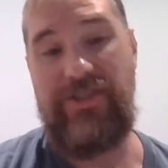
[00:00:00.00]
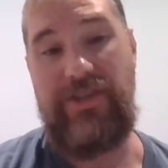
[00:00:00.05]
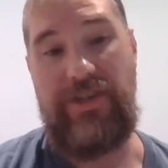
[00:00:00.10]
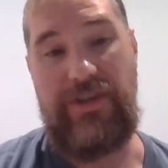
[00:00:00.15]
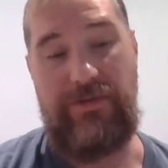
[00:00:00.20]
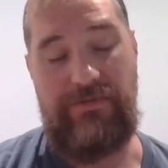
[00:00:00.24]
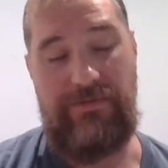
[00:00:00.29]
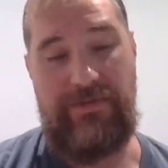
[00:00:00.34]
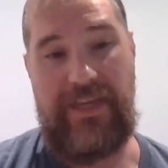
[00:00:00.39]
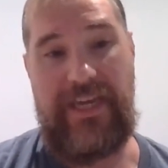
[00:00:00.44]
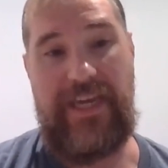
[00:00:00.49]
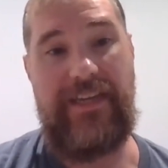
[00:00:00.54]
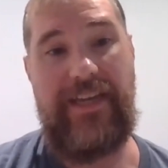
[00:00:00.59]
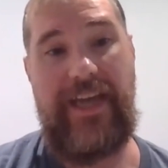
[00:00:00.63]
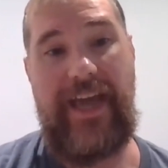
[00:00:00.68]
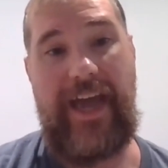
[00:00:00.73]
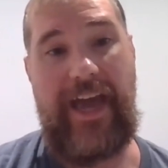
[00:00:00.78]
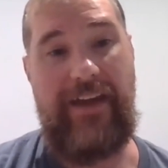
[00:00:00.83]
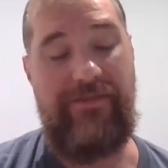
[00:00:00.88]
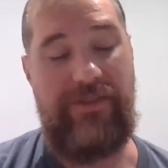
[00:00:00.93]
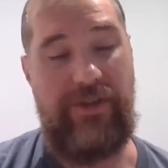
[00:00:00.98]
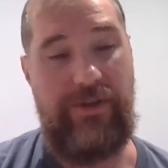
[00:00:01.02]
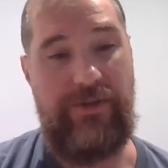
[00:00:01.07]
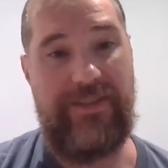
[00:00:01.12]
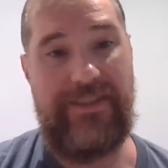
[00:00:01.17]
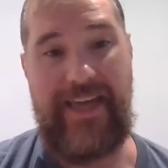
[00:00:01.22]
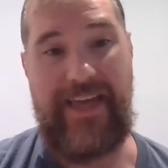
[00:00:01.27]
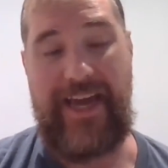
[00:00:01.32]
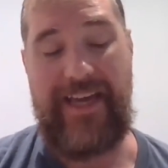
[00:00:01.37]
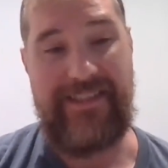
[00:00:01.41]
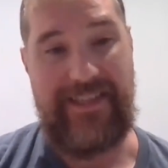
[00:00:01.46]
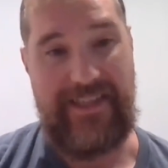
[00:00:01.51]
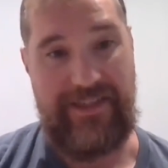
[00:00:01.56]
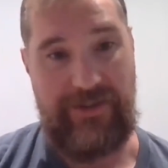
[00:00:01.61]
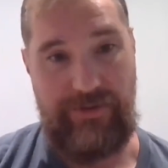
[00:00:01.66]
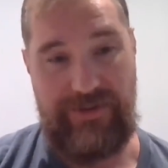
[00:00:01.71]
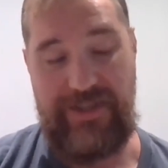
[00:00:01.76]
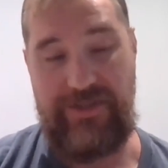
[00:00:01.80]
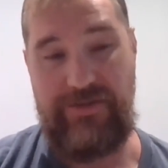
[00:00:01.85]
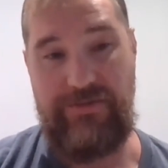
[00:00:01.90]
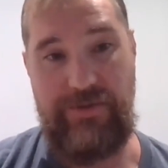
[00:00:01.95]
so you need to have those SaaS
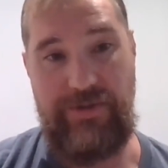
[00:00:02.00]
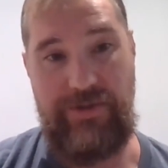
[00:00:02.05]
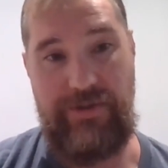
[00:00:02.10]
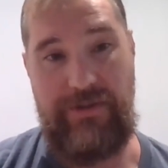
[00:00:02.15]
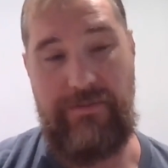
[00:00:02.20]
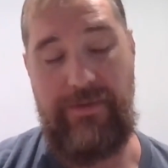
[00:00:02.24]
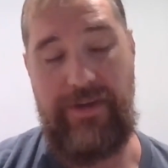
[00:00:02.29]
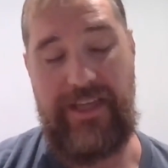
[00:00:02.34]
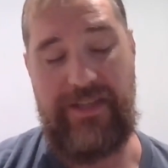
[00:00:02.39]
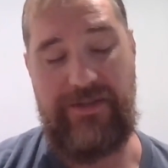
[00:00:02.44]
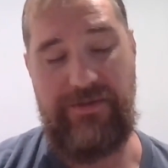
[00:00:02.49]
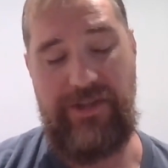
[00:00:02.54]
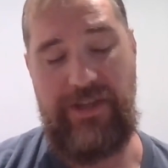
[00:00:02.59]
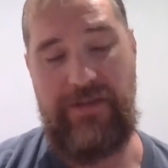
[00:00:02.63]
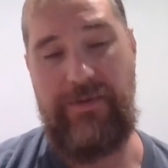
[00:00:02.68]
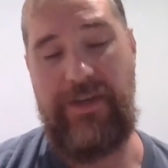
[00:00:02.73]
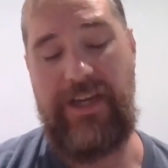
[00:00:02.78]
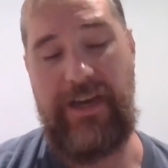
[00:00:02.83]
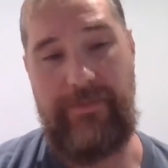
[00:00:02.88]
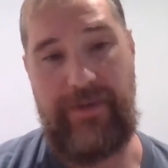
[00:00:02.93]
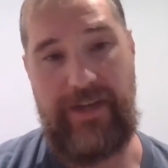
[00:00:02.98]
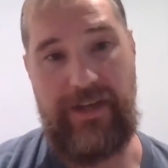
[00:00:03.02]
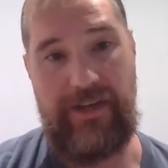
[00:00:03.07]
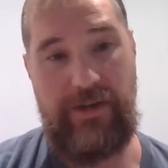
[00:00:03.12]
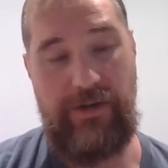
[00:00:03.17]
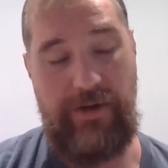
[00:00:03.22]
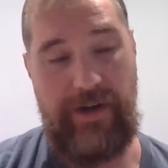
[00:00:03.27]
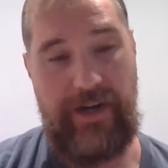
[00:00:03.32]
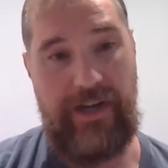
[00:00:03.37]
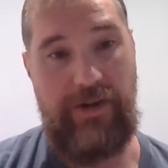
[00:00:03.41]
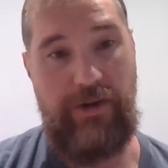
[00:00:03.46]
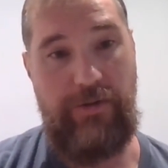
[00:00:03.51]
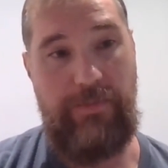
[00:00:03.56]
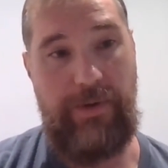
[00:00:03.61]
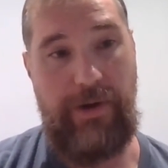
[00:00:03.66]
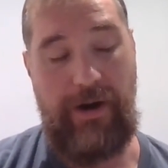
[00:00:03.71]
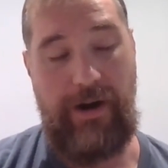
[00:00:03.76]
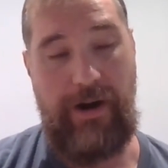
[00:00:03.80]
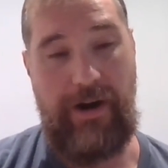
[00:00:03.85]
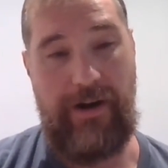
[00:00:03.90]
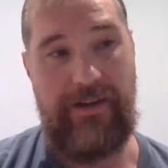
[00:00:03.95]
signals. It's really becoming a critical
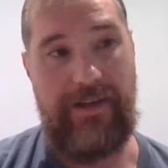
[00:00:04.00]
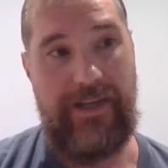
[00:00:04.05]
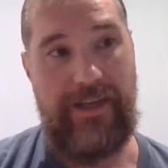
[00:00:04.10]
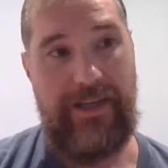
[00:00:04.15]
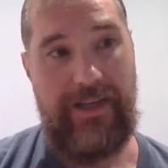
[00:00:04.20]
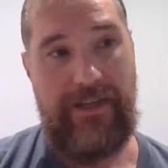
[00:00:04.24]
part.